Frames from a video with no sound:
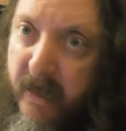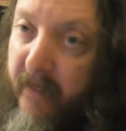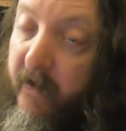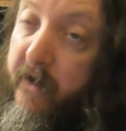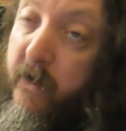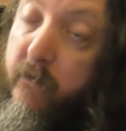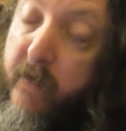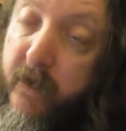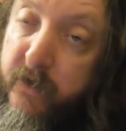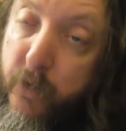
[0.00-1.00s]
And I know
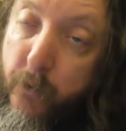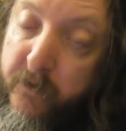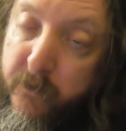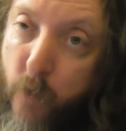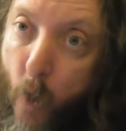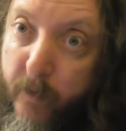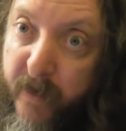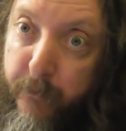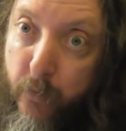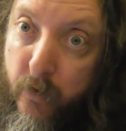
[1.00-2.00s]
they could do with some
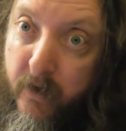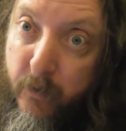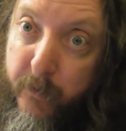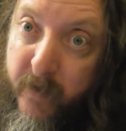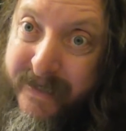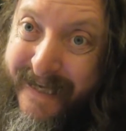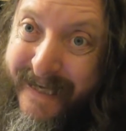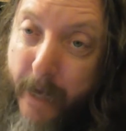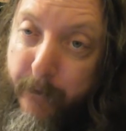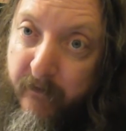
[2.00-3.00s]
comic book community
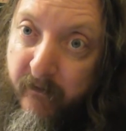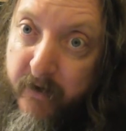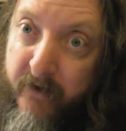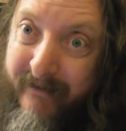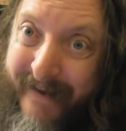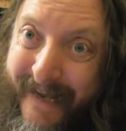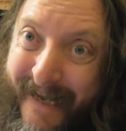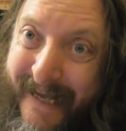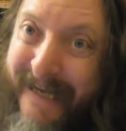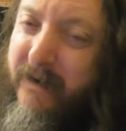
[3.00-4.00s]
camaraderie.